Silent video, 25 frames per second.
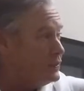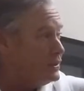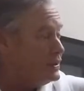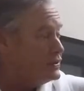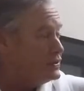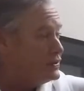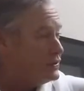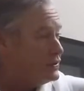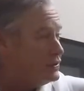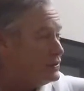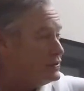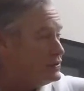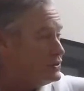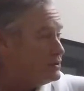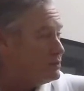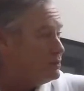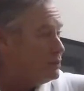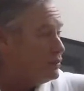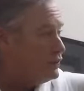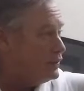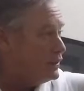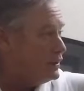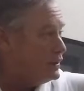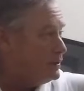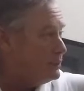wedge there and just
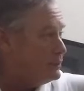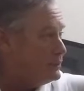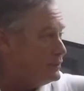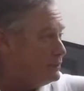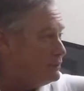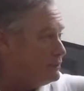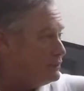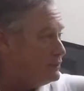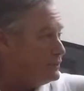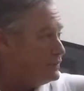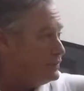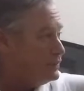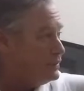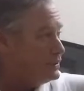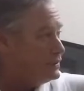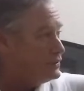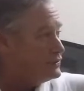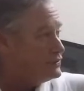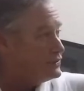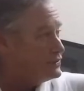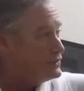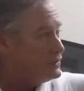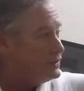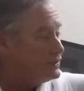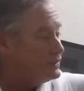pull that up to length
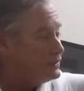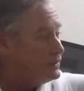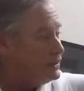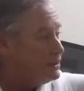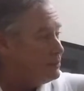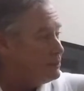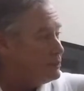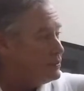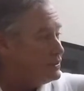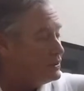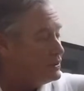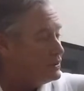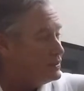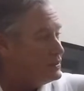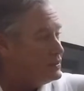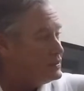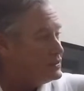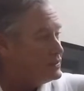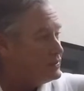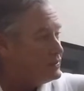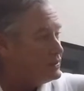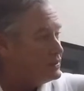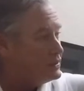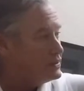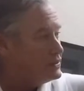just like that pretty
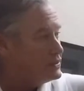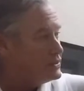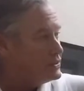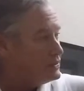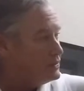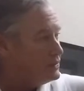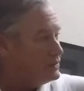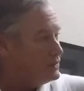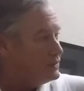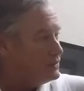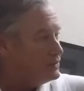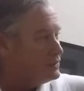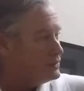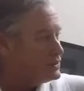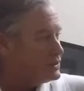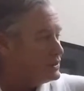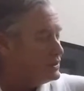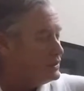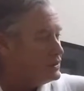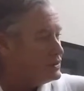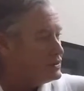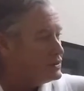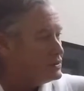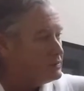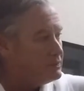easily, because your
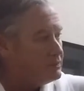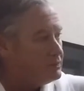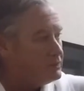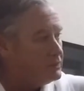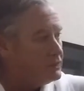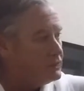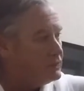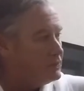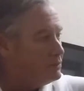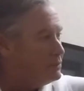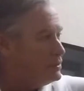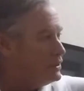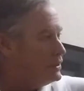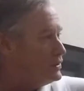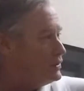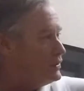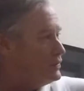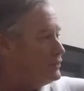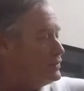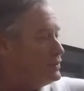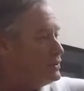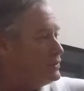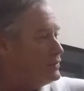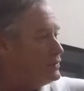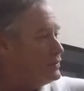skin is doing better over
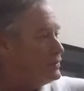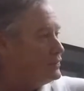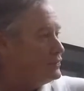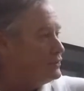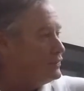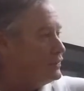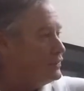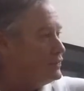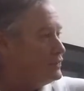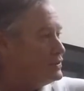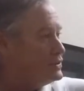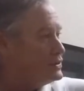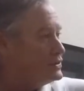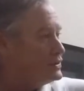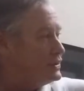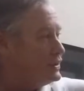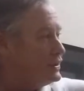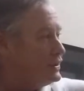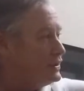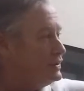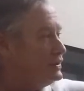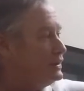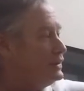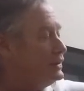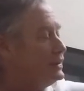here than on this
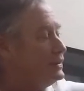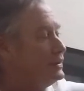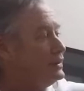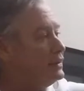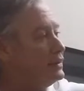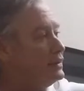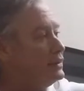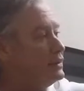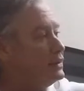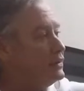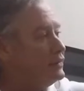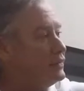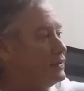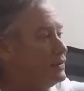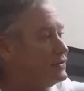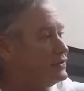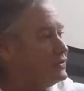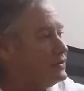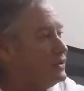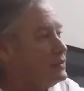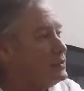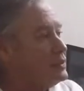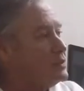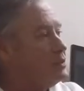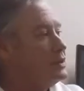side. On that
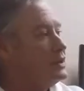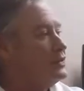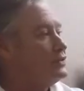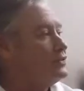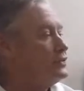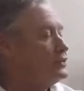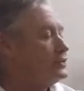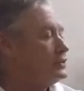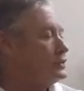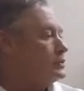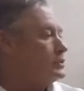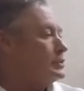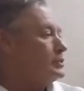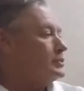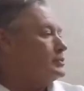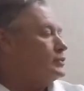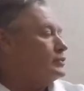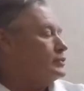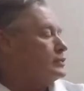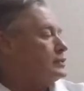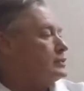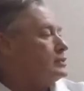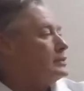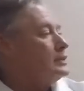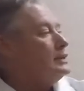side, we may have to do a little
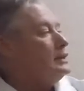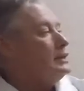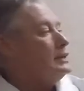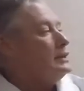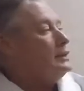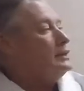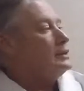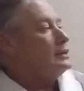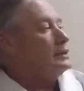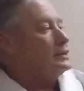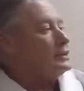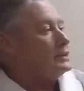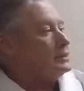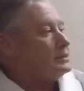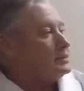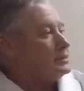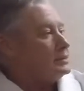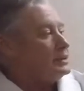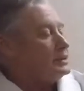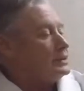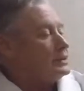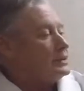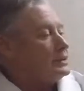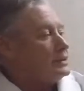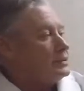bit more.
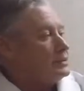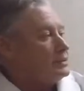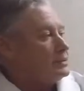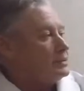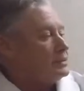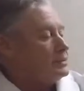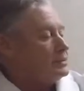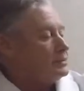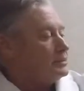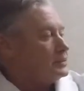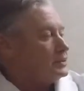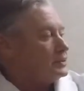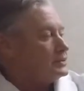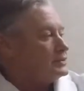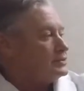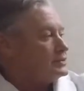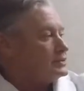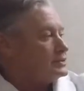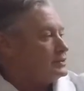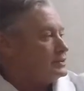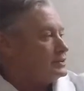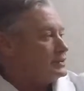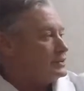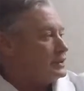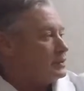But
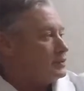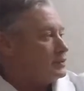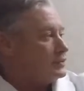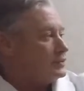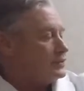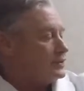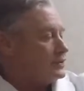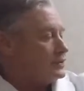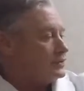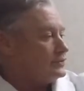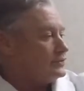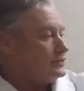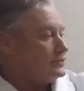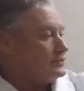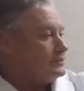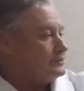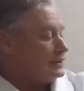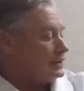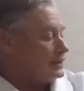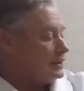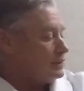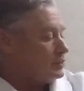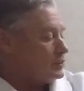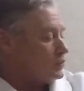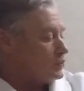time will tell us.
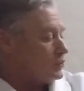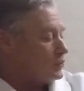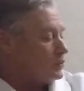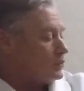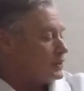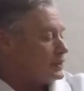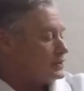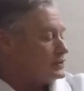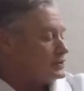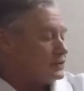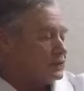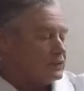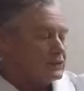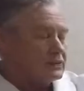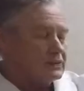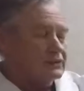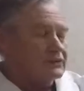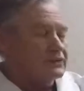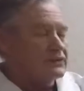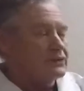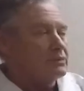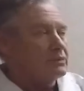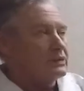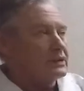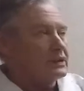Yeah, but remember I told you
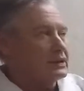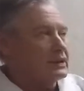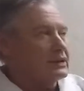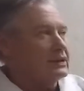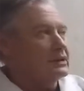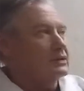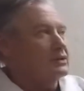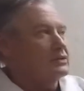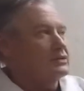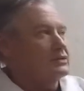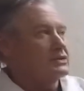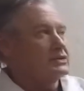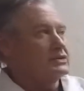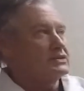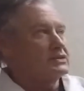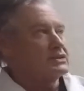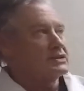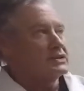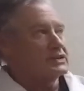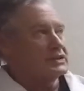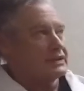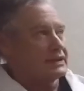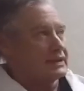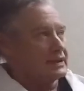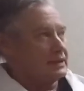from the get-go, this is a
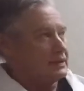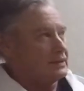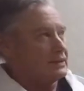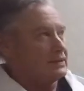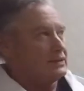skin